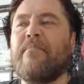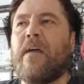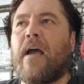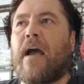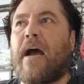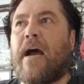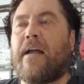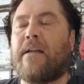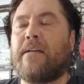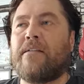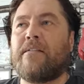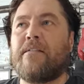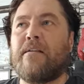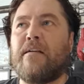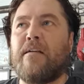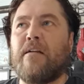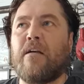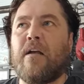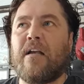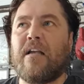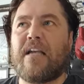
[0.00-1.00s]
And
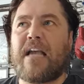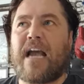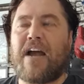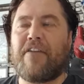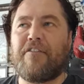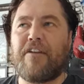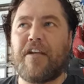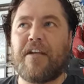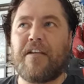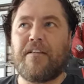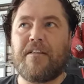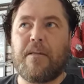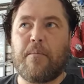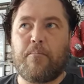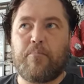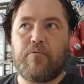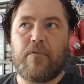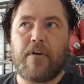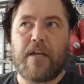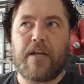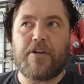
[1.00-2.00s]
carrying the
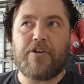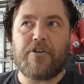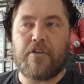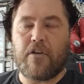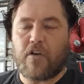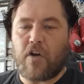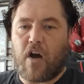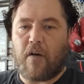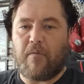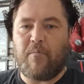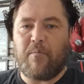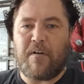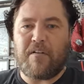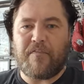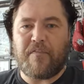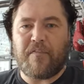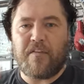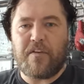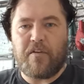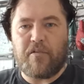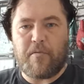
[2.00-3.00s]
British, the
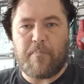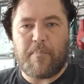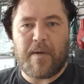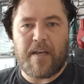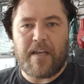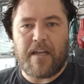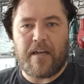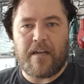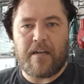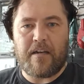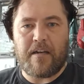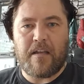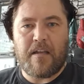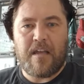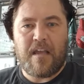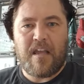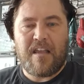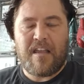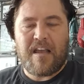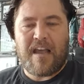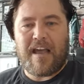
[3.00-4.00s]
Commonwealth and European
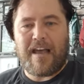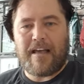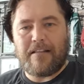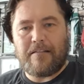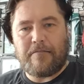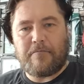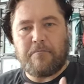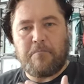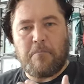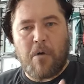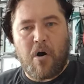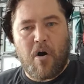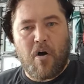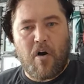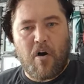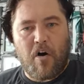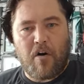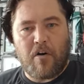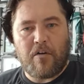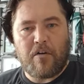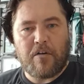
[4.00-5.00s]
held
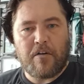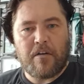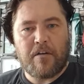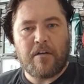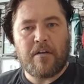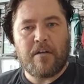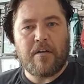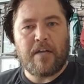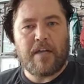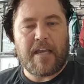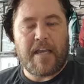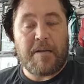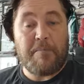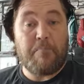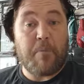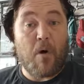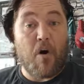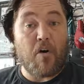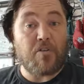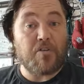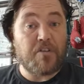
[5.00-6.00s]
more in
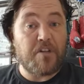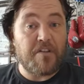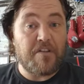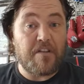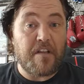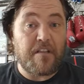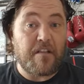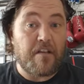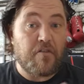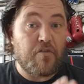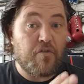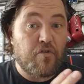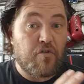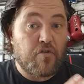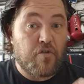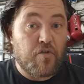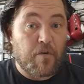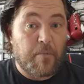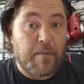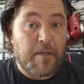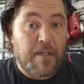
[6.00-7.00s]
boxing than the
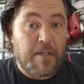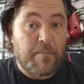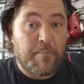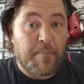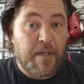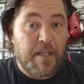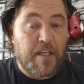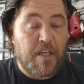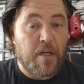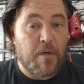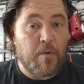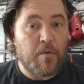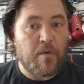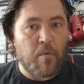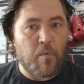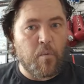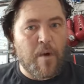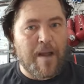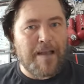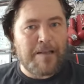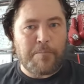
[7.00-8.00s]
WBU, the
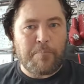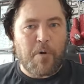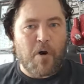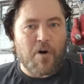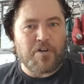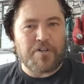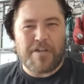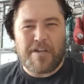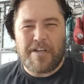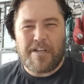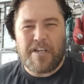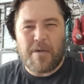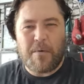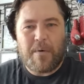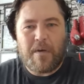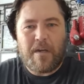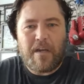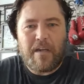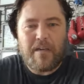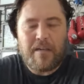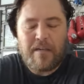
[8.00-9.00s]
World Boxing
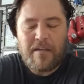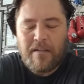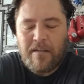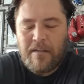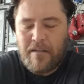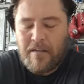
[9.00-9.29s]
Union.